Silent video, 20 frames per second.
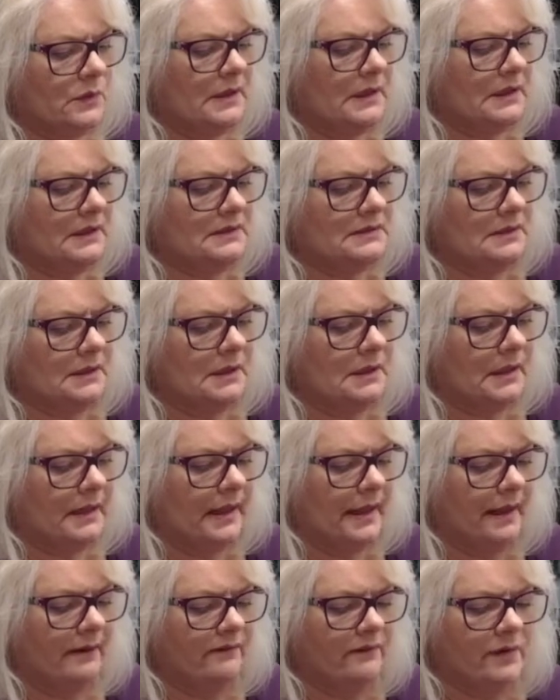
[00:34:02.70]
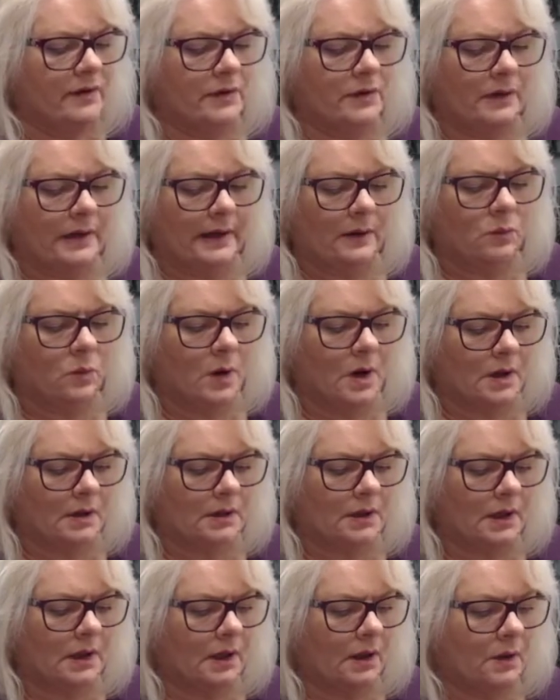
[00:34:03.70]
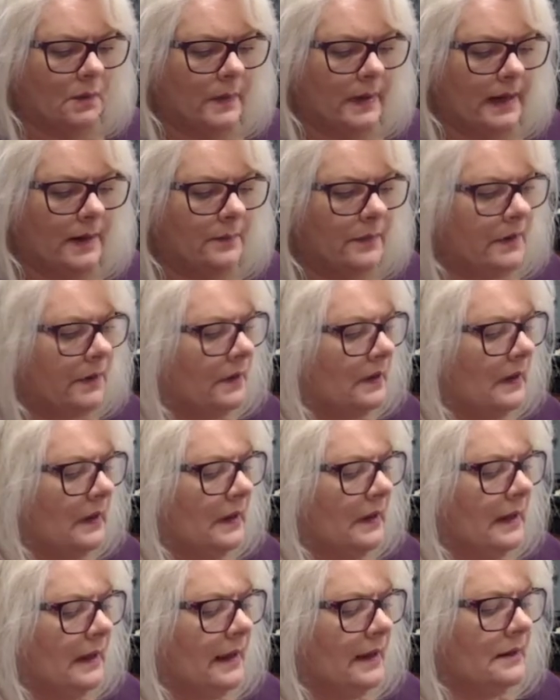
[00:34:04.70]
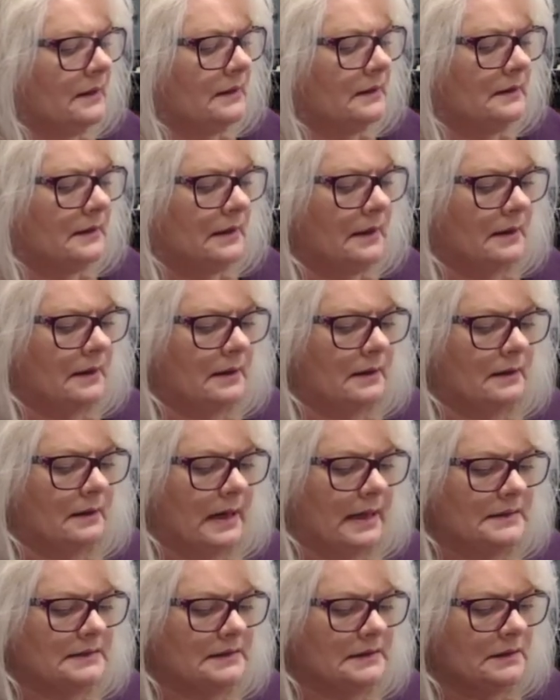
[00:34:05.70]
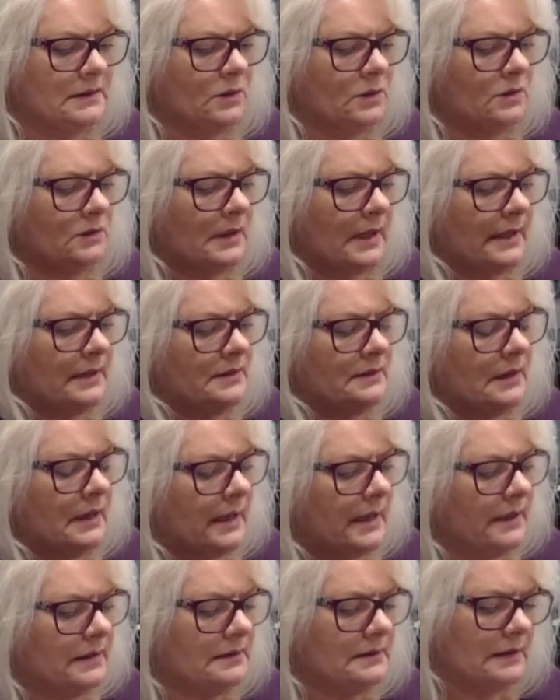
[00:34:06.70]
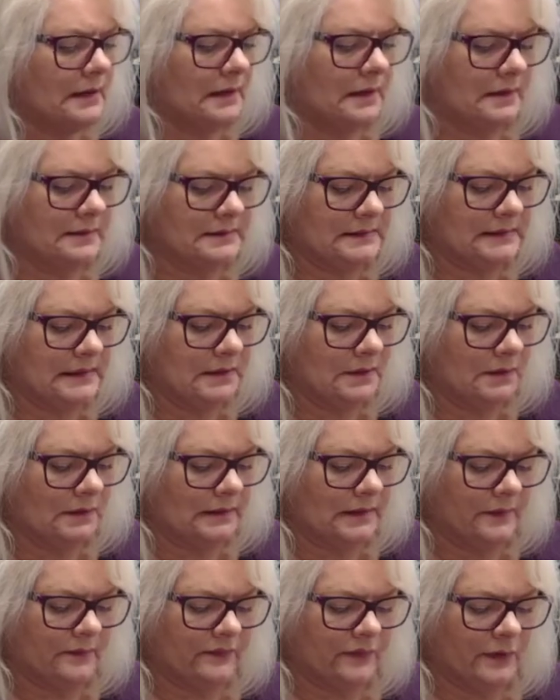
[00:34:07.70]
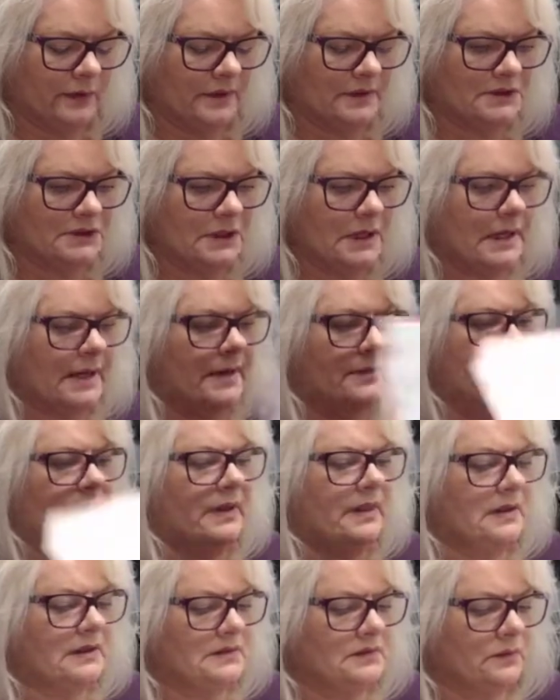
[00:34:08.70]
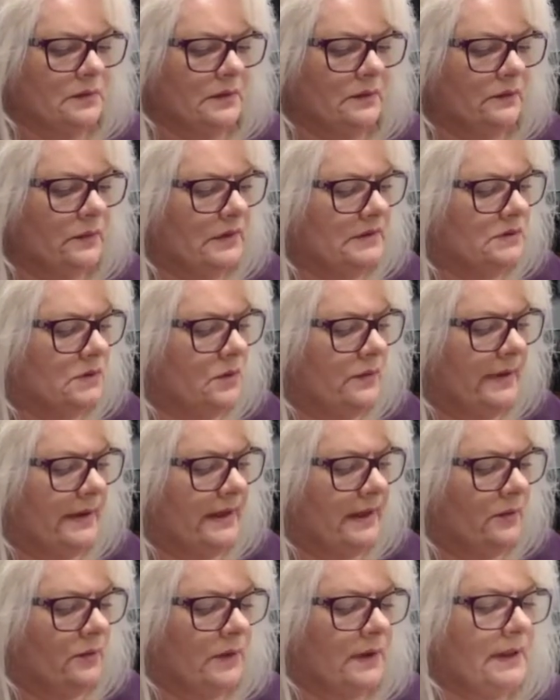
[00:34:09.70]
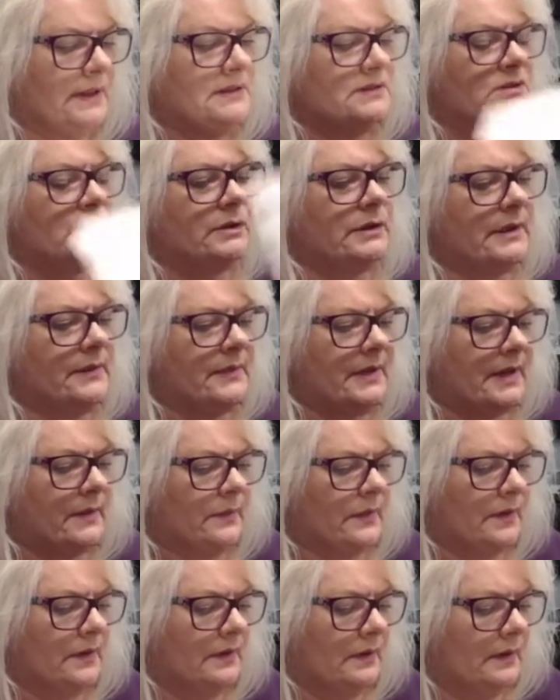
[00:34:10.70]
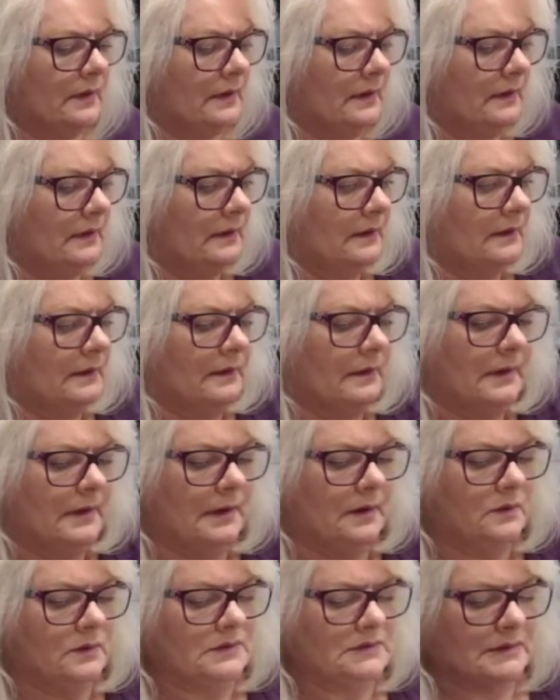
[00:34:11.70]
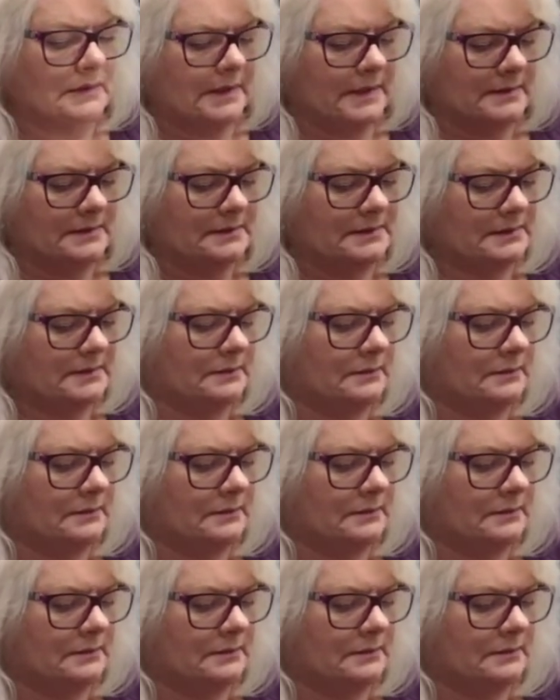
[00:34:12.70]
is a heavier, like, watercolor paper, and I sealed it for the shine, but this one was already a really sturdy paper. That was nice.